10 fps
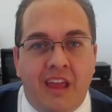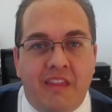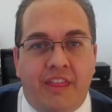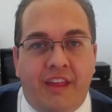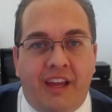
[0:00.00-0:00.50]

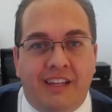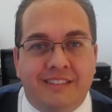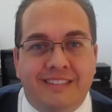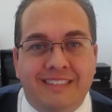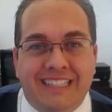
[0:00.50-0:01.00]

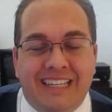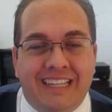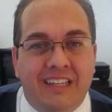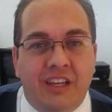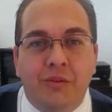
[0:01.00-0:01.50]
that
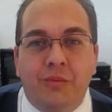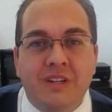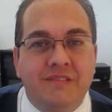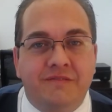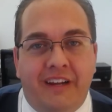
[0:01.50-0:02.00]
it
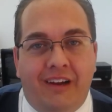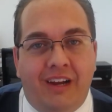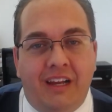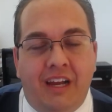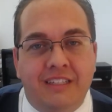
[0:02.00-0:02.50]
wasn't
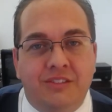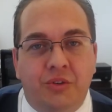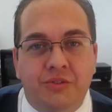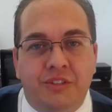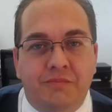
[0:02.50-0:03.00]
fair. I
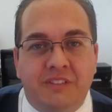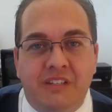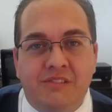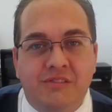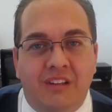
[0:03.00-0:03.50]
told the
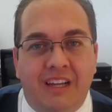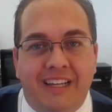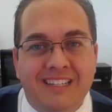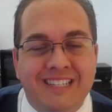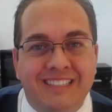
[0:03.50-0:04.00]
potential client,
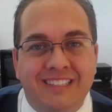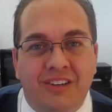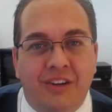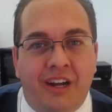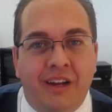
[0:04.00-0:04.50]
I said,
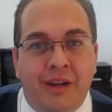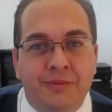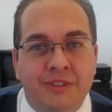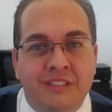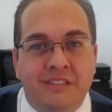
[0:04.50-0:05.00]
I
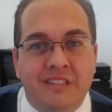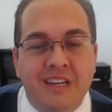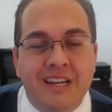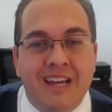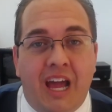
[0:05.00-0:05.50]
wouldn't
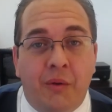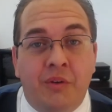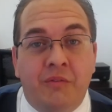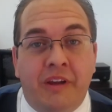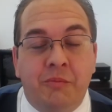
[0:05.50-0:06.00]

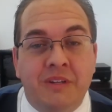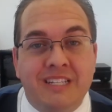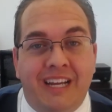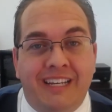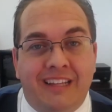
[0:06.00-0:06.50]
recommend
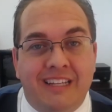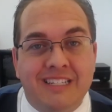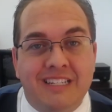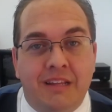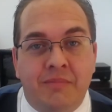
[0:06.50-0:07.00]
signing
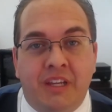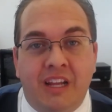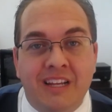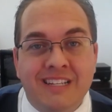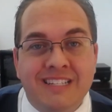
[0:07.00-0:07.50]
this, and
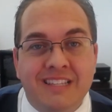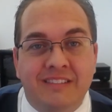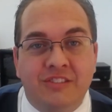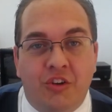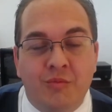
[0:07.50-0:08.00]
because the
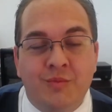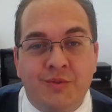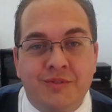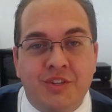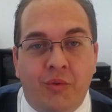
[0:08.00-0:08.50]
terms
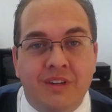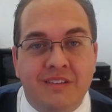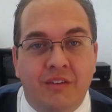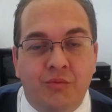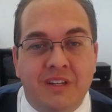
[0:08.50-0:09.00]
were so
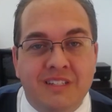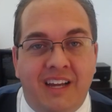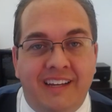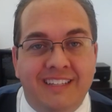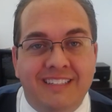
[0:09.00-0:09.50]

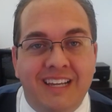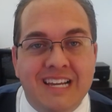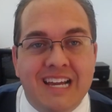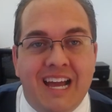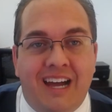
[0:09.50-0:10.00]
one-sided.
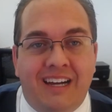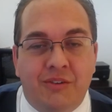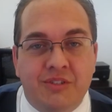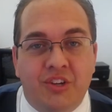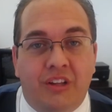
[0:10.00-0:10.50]
It
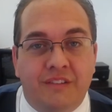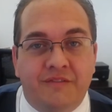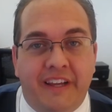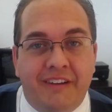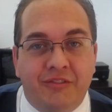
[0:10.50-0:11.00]
was all in
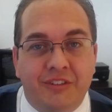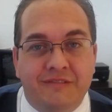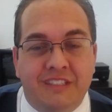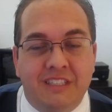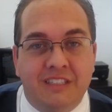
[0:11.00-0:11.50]
favor
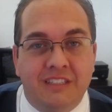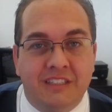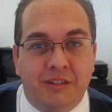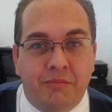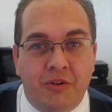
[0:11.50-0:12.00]
of
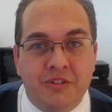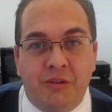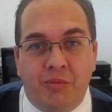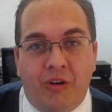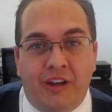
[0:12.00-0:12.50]
the opposing
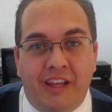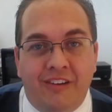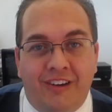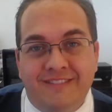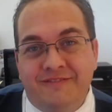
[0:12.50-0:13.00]
party and
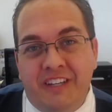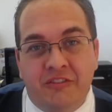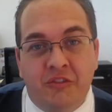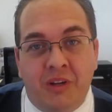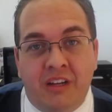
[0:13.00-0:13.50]
not in
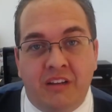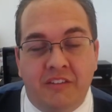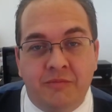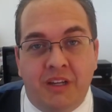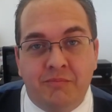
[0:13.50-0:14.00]
favor
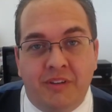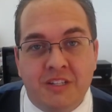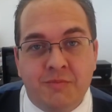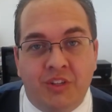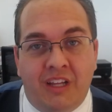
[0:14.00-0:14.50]
of my
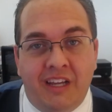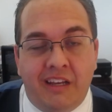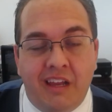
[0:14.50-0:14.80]
possible client.